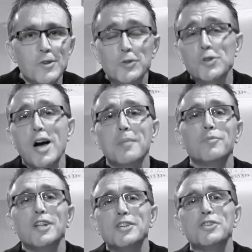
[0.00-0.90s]
So God
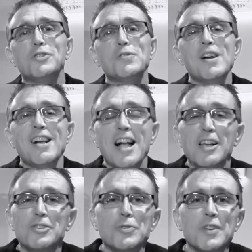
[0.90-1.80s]
bless you
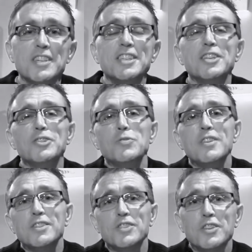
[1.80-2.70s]
as you continue
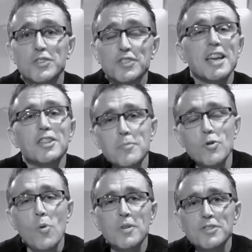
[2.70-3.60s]
these Selah
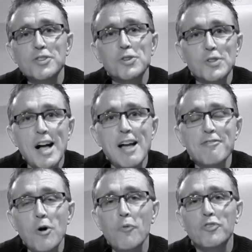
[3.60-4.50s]
moments in your
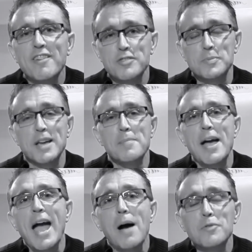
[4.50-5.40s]
life. Hopefully it's become
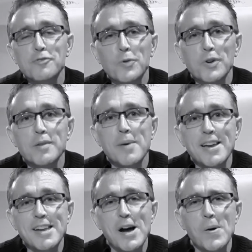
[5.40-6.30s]
a habit for you
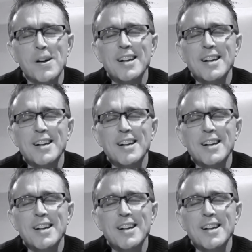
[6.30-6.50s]
by now.